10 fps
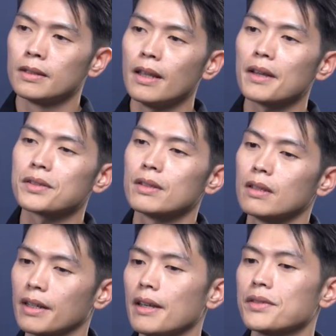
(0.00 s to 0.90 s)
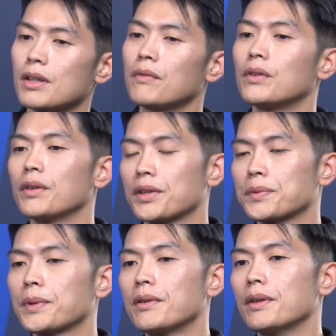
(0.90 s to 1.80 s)
Yes, again, start from
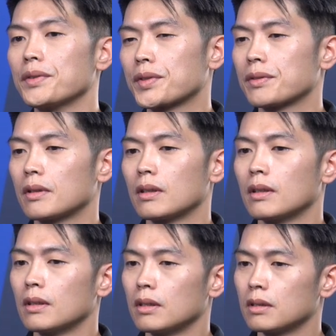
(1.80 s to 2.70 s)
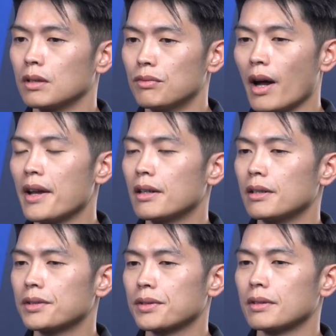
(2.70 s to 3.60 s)
experience. The
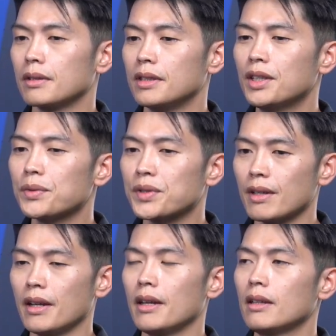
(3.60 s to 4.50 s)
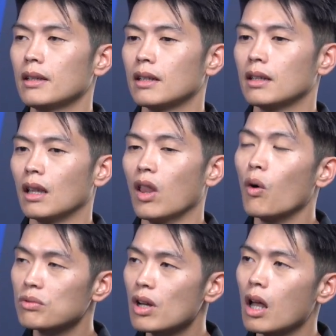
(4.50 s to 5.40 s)
riders need to stay
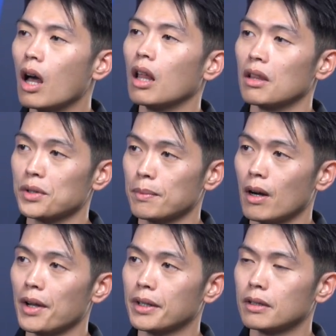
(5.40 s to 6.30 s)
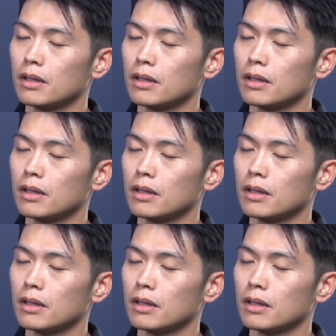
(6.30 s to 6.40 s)
long time on this bike.